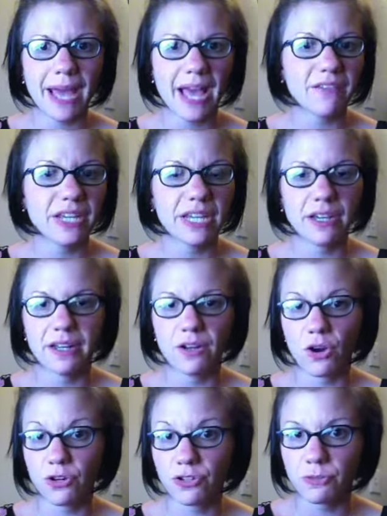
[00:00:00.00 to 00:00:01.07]
having an
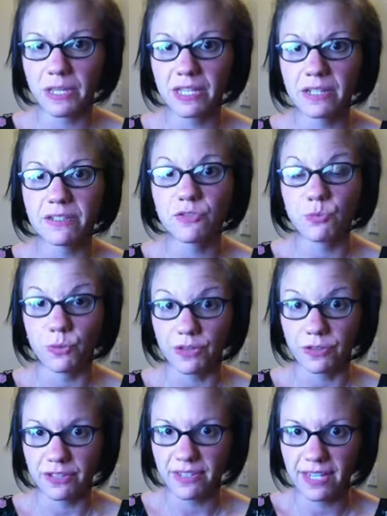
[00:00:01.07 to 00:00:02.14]
argument,
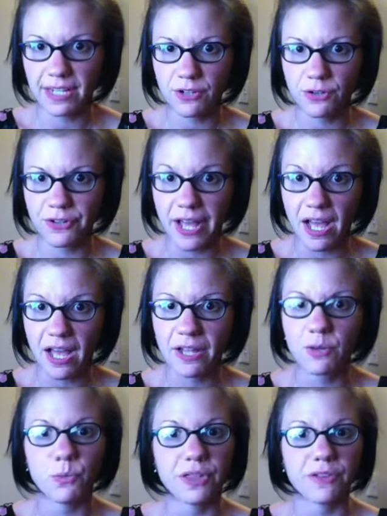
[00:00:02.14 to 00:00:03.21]
whether it's heated or
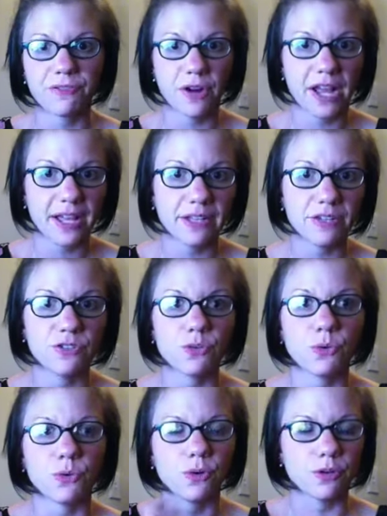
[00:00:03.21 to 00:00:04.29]
not, with a friend
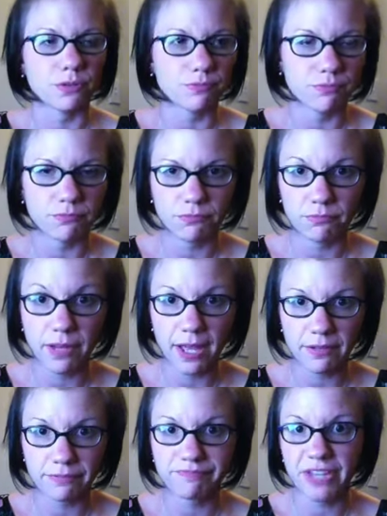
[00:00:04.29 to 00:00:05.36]
or
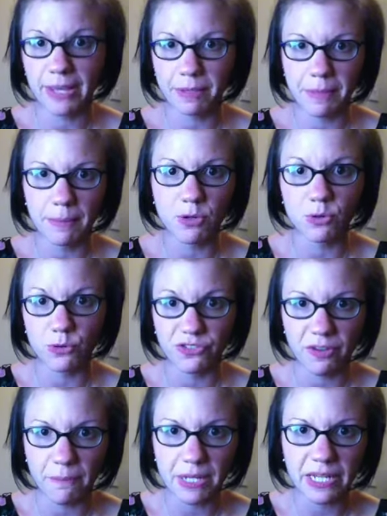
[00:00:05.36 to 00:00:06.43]
family member or
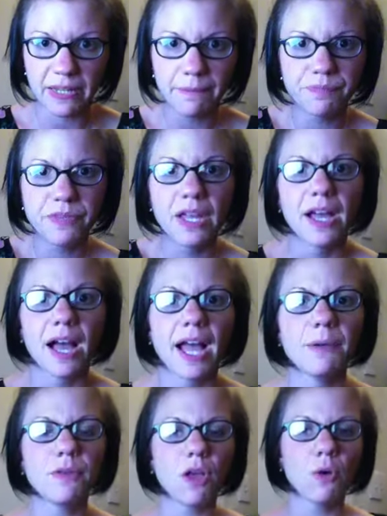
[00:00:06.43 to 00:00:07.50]
somebody. I
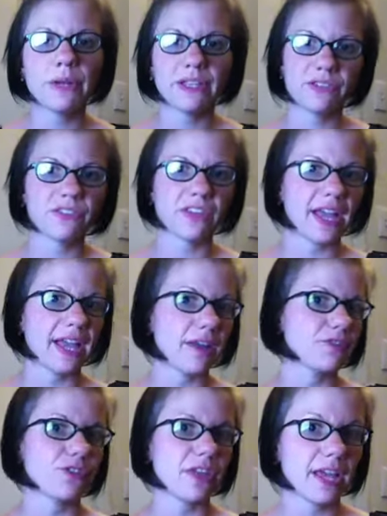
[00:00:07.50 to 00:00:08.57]
will always say,
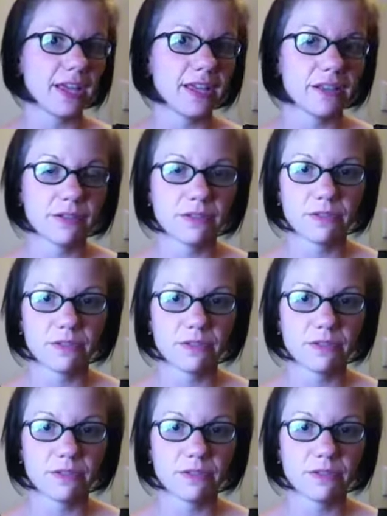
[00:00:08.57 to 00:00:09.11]
after they